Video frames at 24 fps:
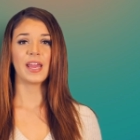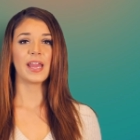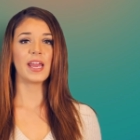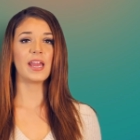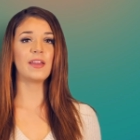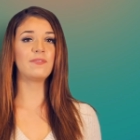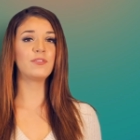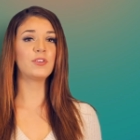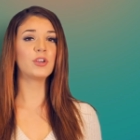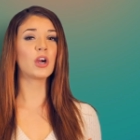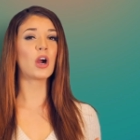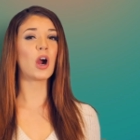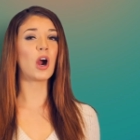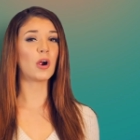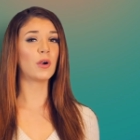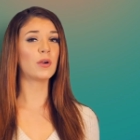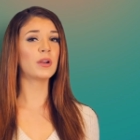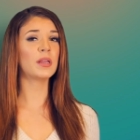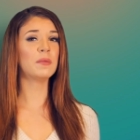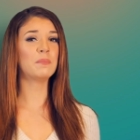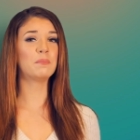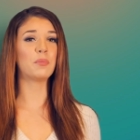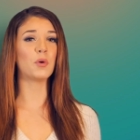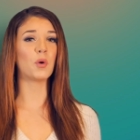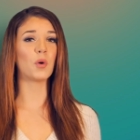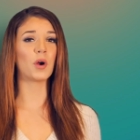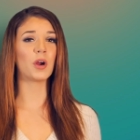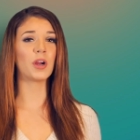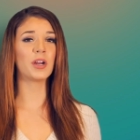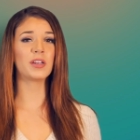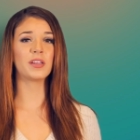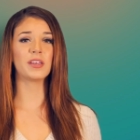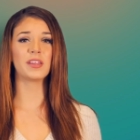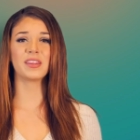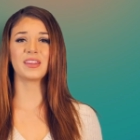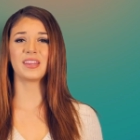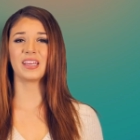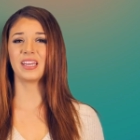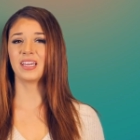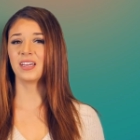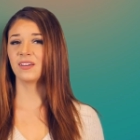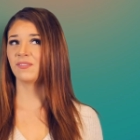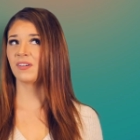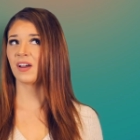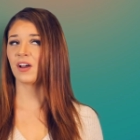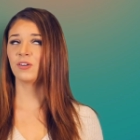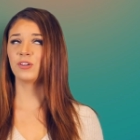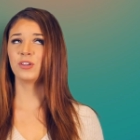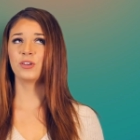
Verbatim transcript: If you're already bored, think of how